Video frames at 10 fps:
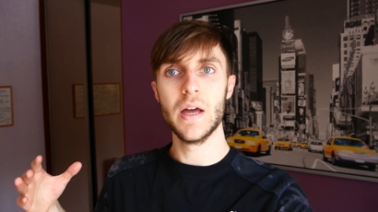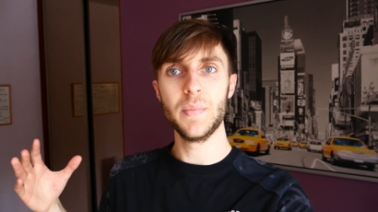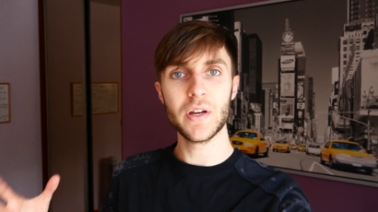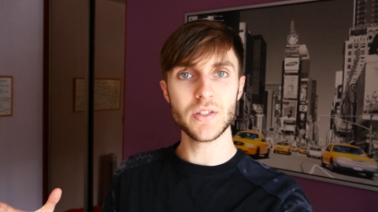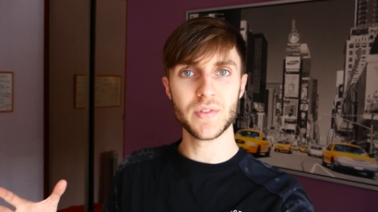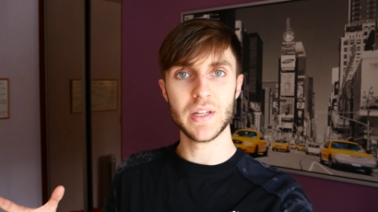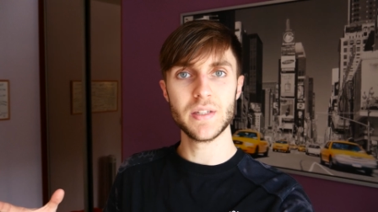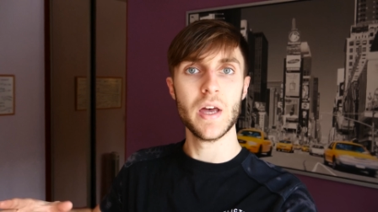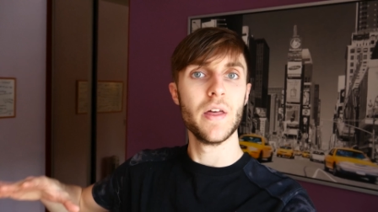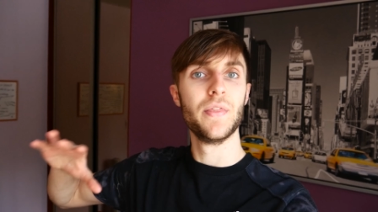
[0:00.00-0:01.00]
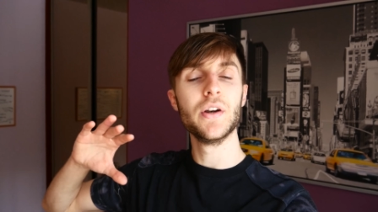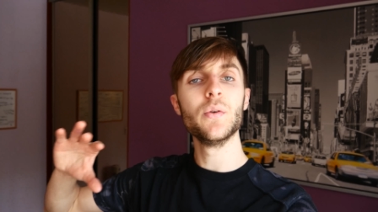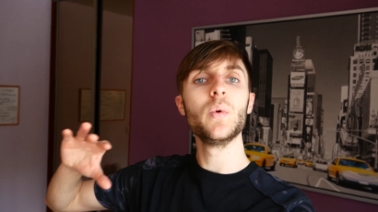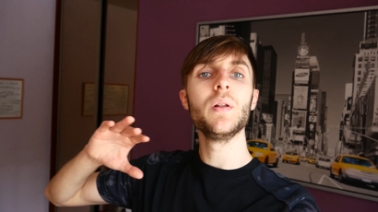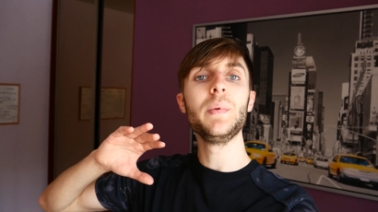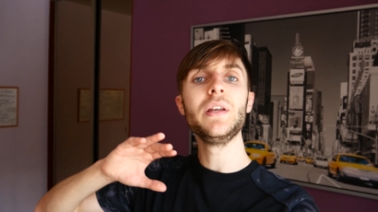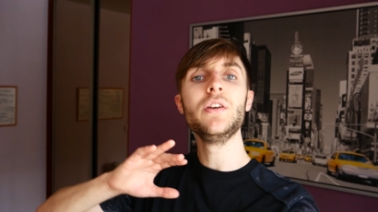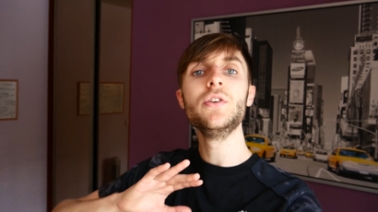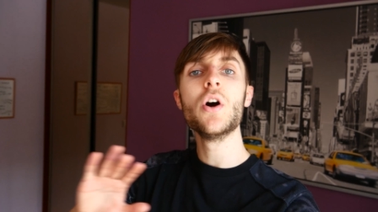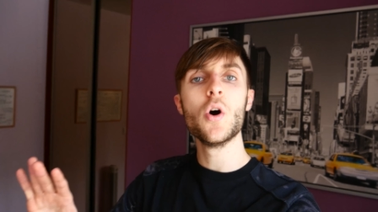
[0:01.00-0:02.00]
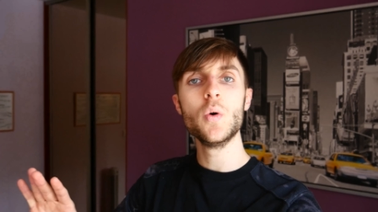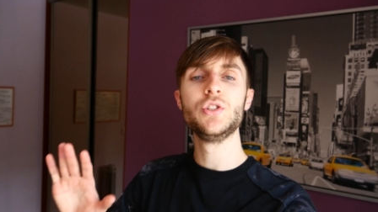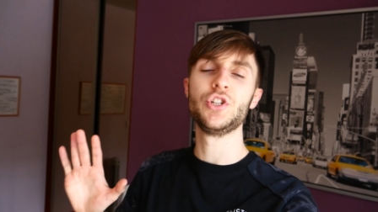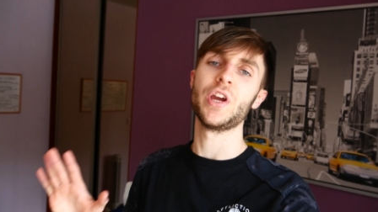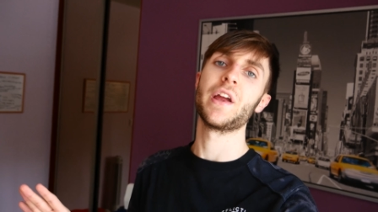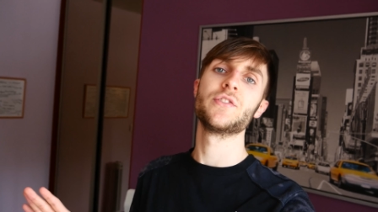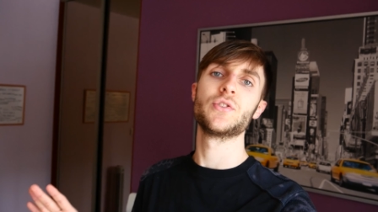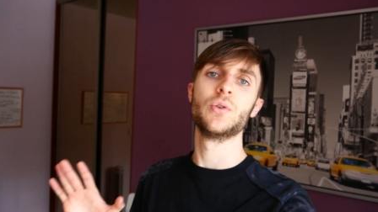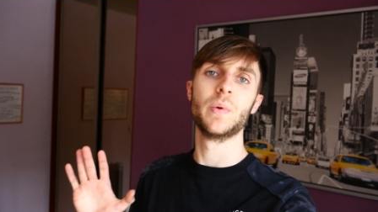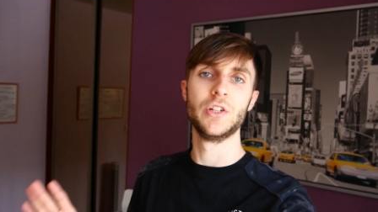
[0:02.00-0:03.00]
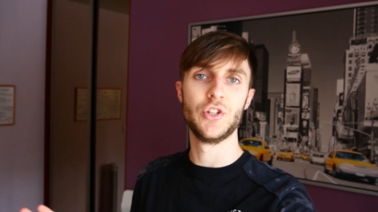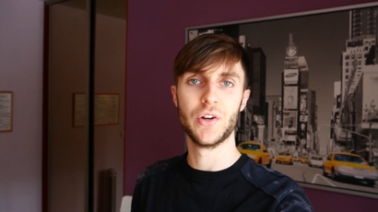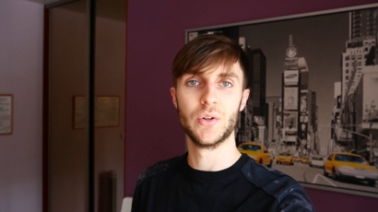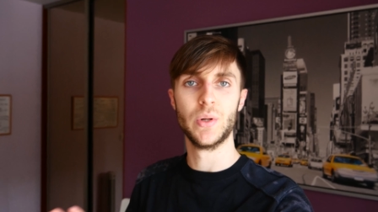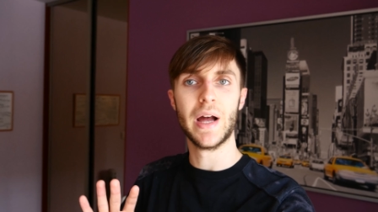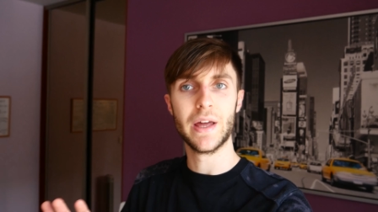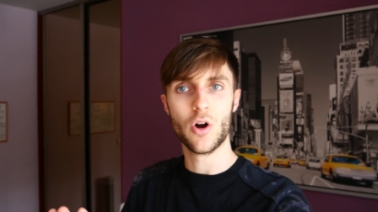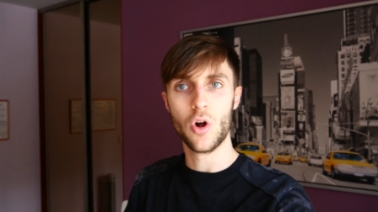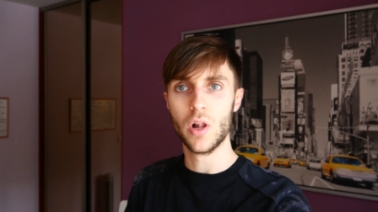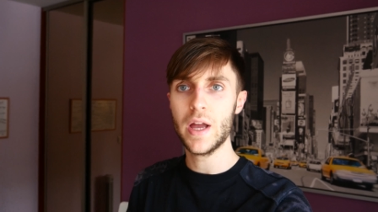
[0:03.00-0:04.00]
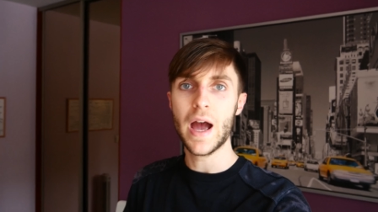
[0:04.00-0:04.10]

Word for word: And because of this, there will be no change to my channel at all.